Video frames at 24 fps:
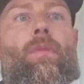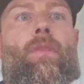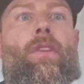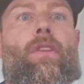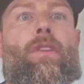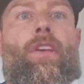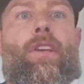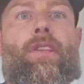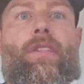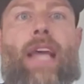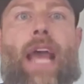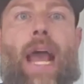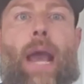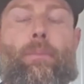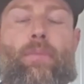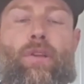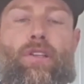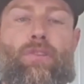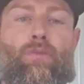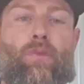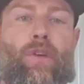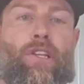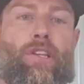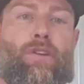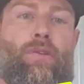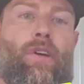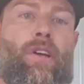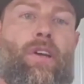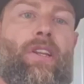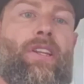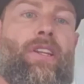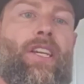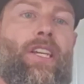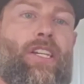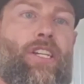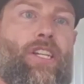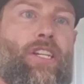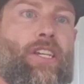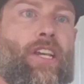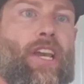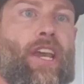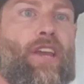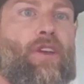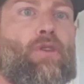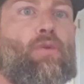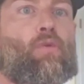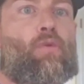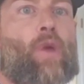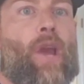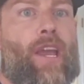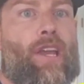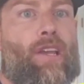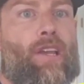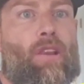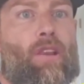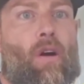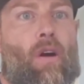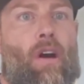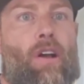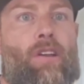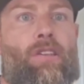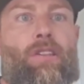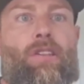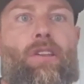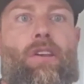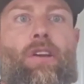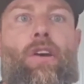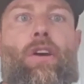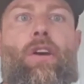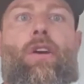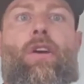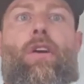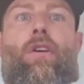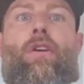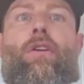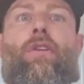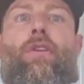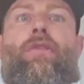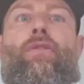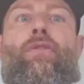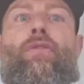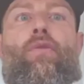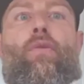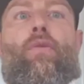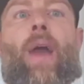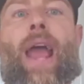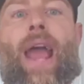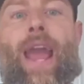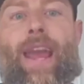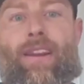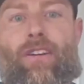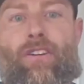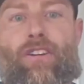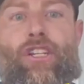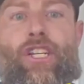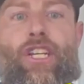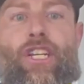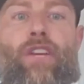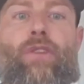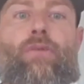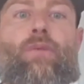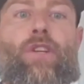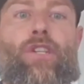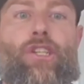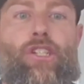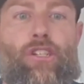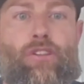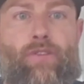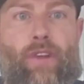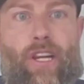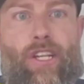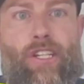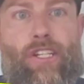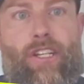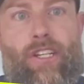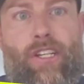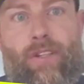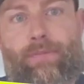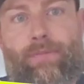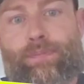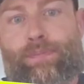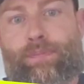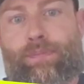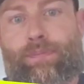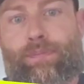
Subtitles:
This happens when you initiate weight loss through energy restriction.